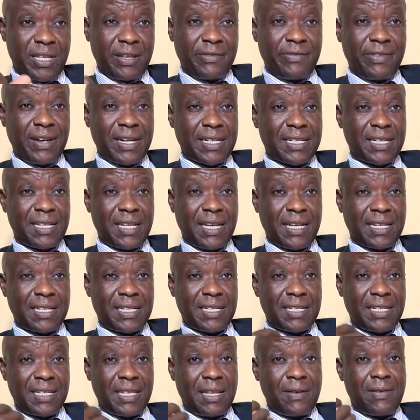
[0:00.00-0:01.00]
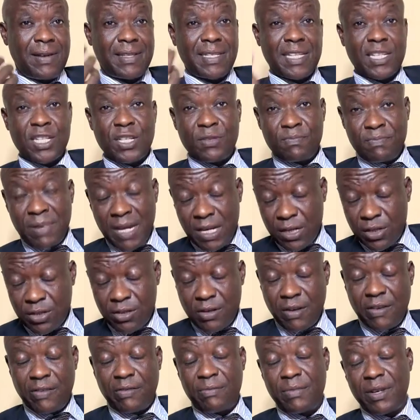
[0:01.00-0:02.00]
the fact that there was a
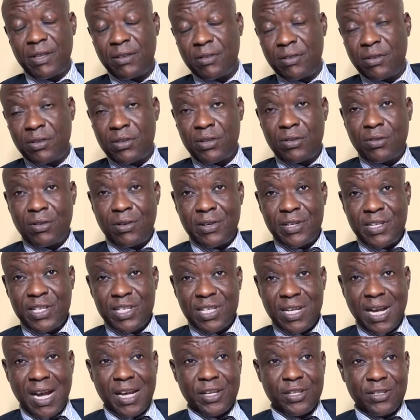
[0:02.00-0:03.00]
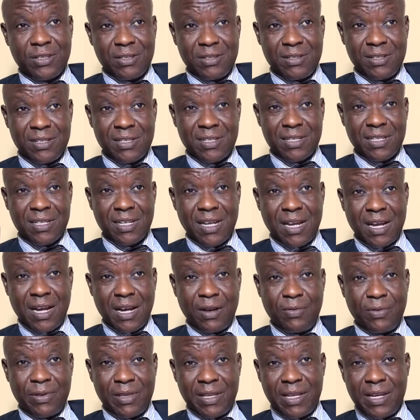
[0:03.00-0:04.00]
spate of methodological discussions
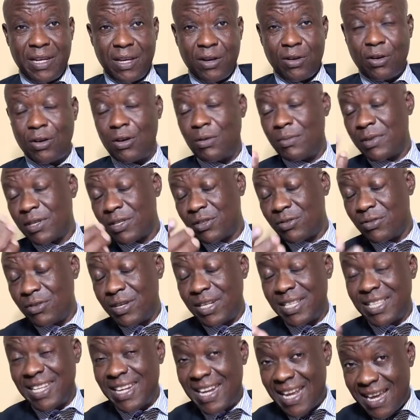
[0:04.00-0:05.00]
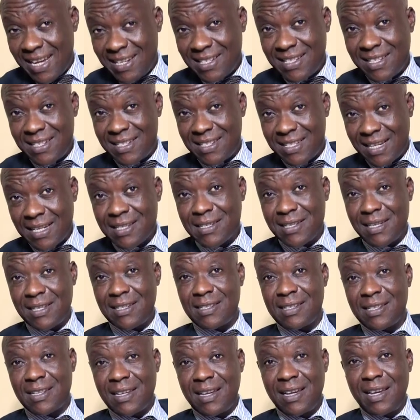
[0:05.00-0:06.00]
within economics during the
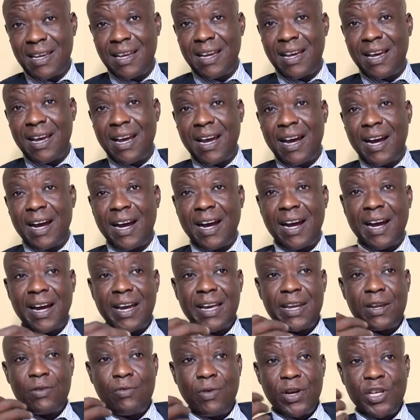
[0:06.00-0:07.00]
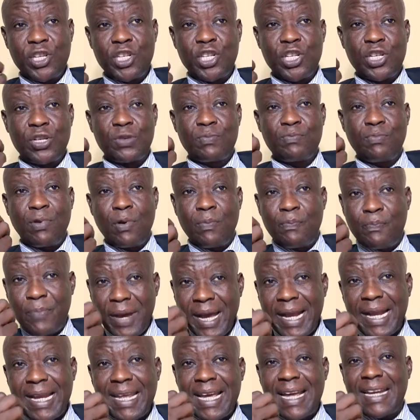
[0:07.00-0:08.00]
1960s in which
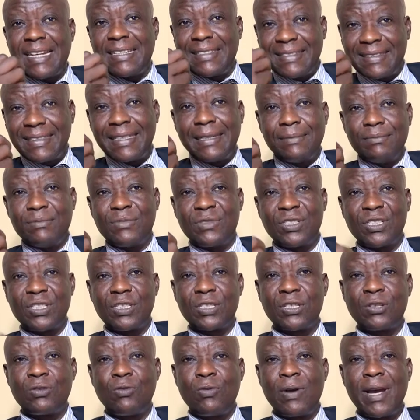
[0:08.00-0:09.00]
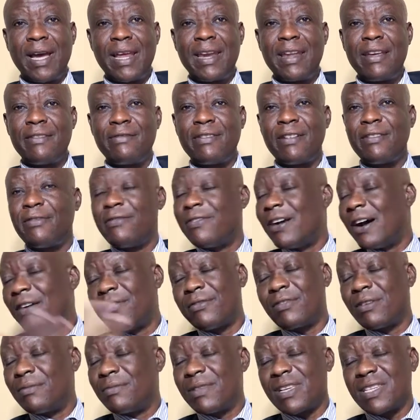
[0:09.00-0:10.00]
Poppelian themes were never far
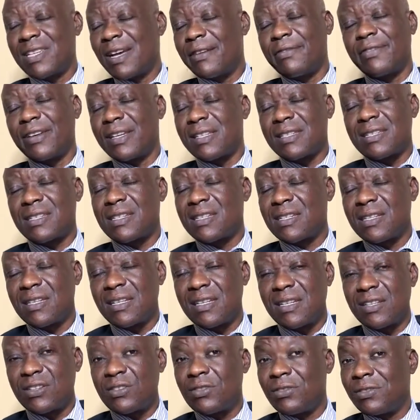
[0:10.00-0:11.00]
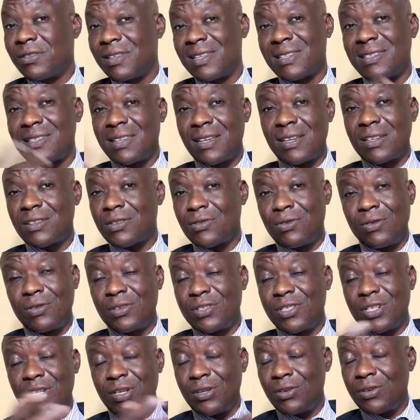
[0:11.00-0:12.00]
from the surface. So these things
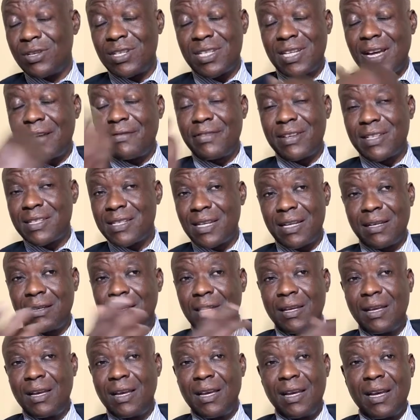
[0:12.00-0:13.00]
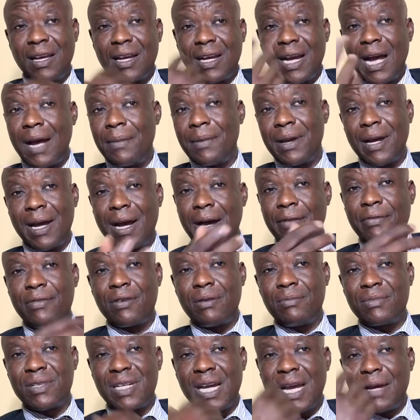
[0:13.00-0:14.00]
continued surfacing, coming up
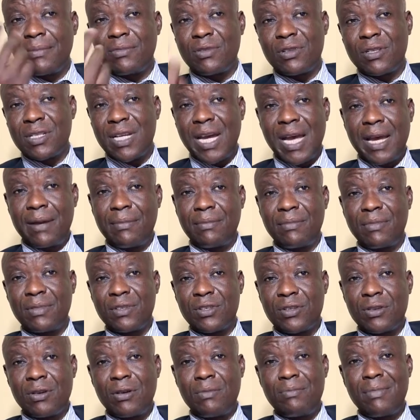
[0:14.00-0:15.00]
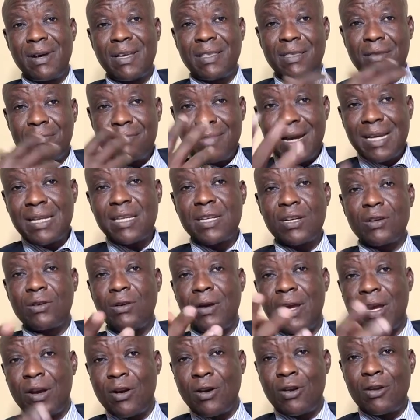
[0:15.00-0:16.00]
from time to time. So
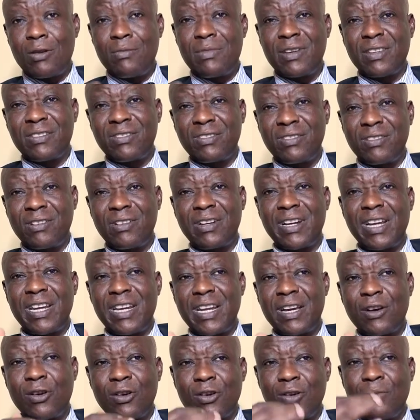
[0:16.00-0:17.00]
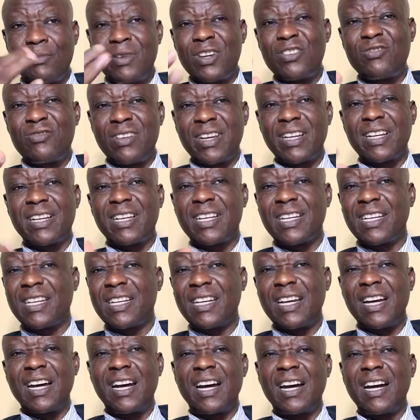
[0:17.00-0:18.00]
mathematical economic theory and econometric,
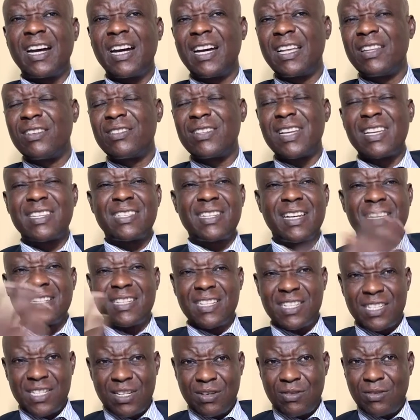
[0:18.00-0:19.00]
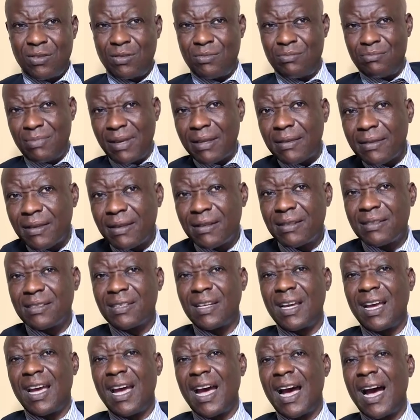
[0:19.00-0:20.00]
those are statistical
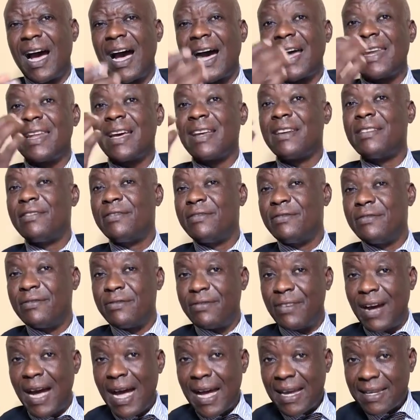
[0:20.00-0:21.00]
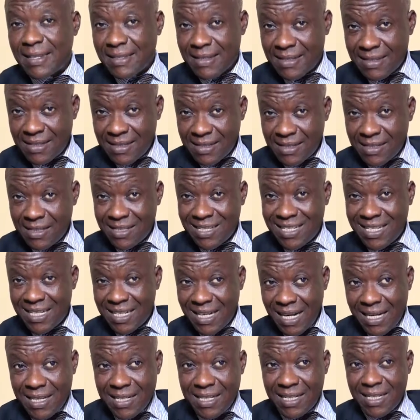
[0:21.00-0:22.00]
methods, had advanced
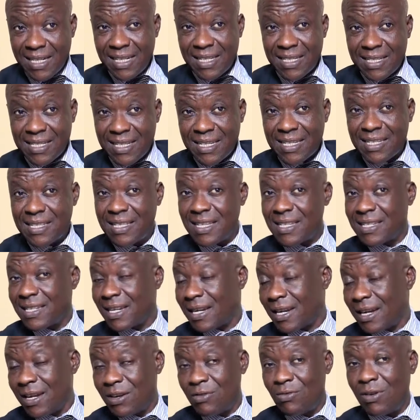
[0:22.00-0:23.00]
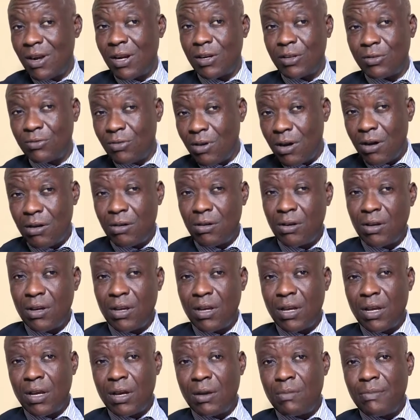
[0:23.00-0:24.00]
greatly since the Second World War,
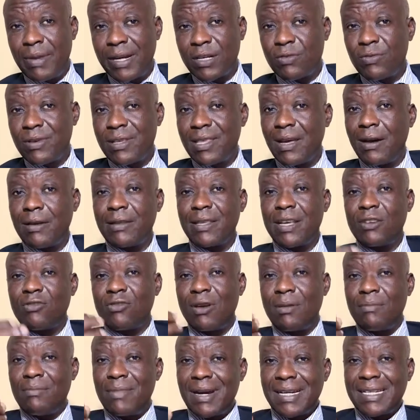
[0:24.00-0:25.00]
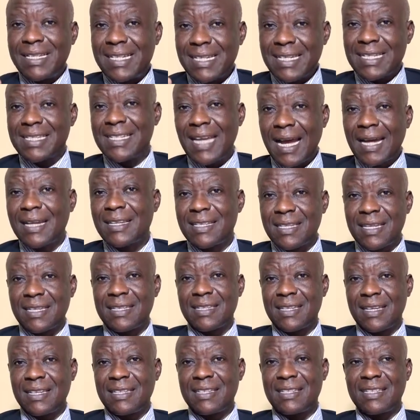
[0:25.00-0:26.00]
but without the dramatic
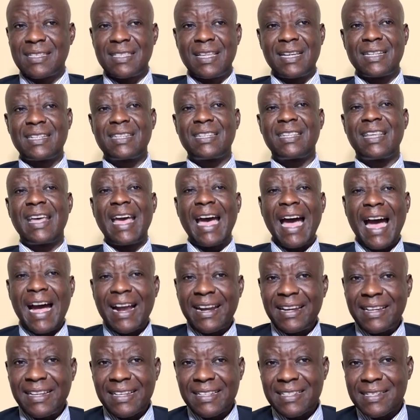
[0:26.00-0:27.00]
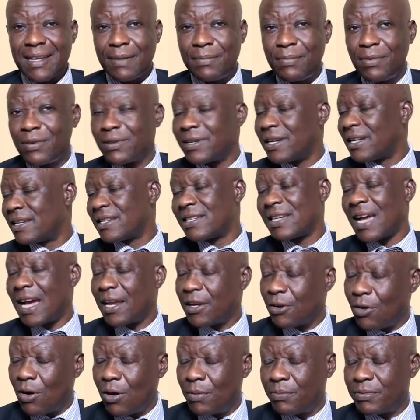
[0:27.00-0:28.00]
successes that their earlier supporters
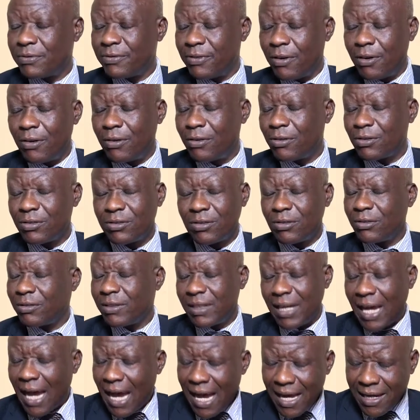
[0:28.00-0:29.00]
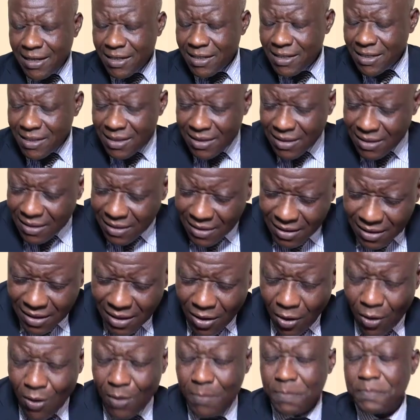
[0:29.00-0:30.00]
had hoped for. So they had
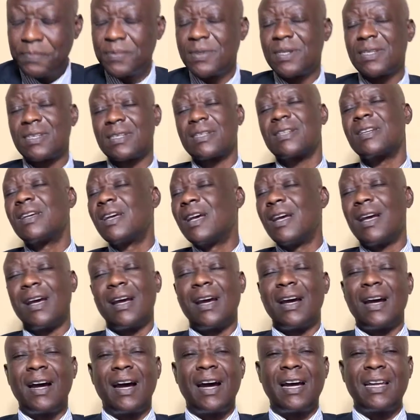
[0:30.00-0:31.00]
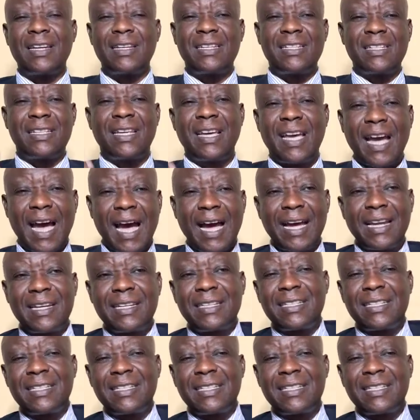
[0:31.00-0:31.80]
hopes, and they had